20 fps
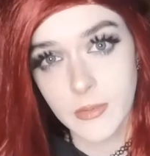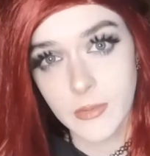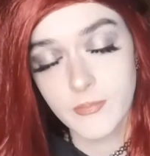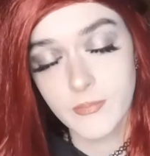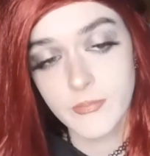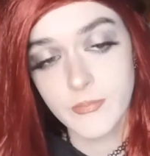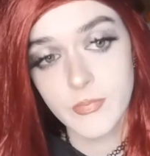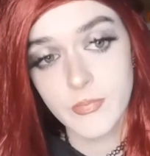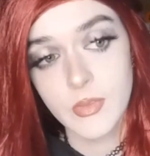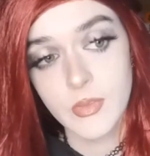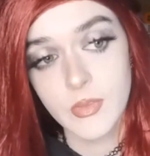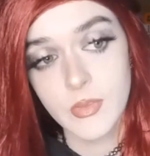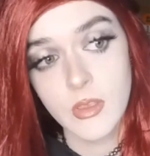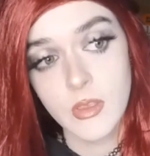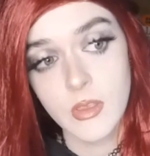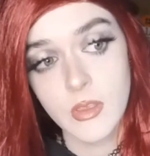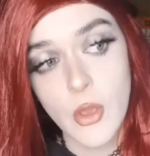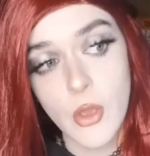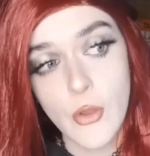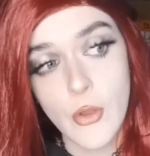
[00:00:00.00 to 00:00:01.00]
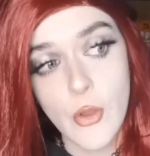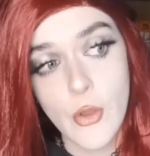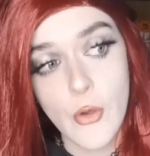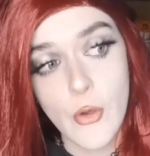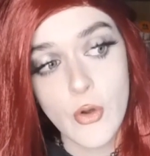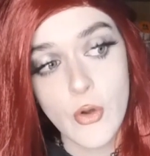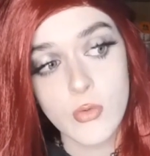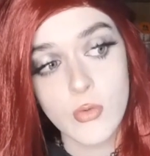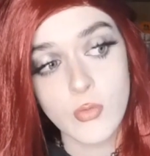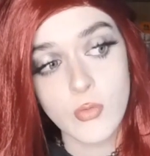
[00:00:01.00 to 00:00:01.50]
dying
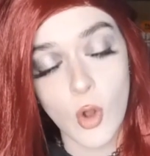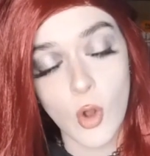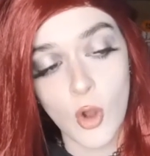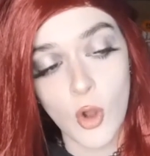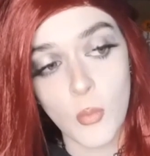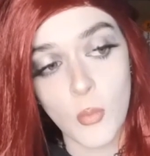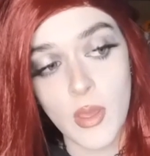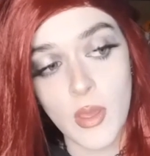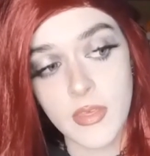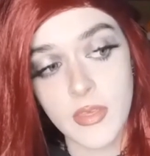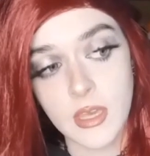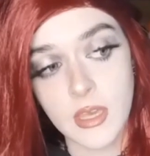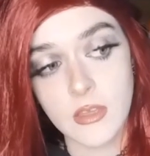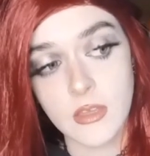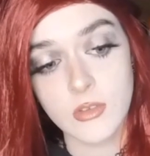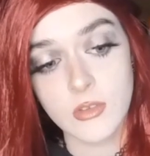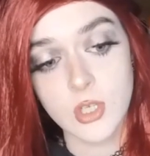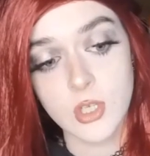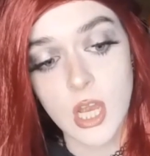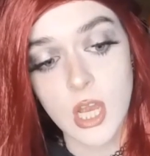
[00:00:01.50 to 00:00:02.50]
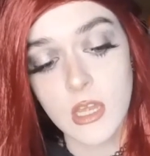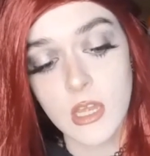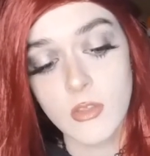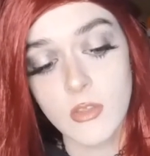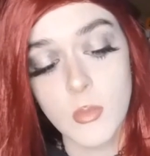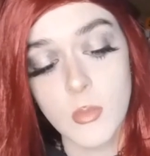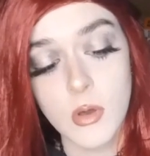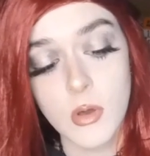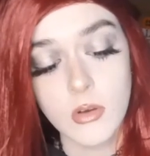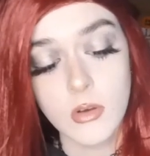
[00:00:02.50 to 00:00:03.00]
from, I think
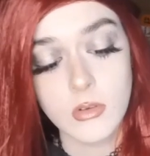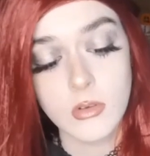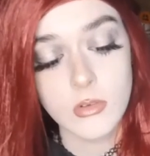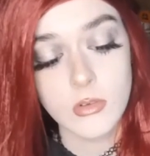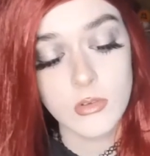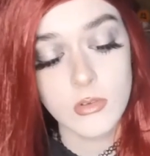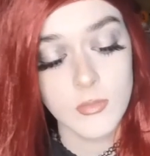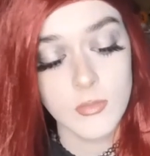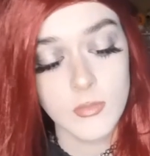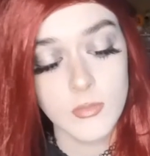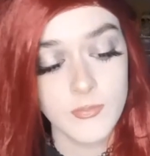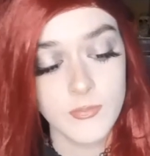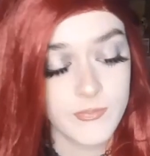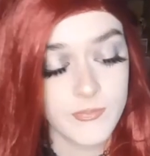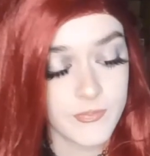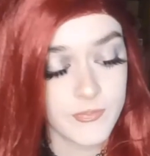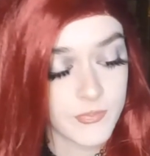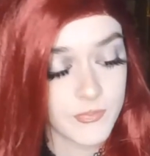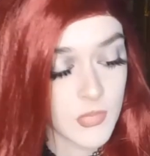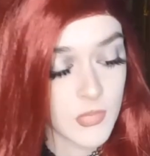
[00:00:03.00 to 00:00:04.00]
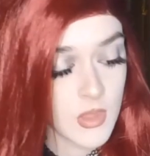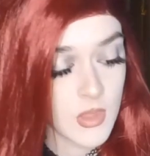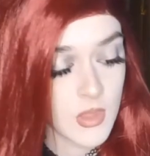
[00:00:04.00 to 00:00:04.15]
it's a jack in the box.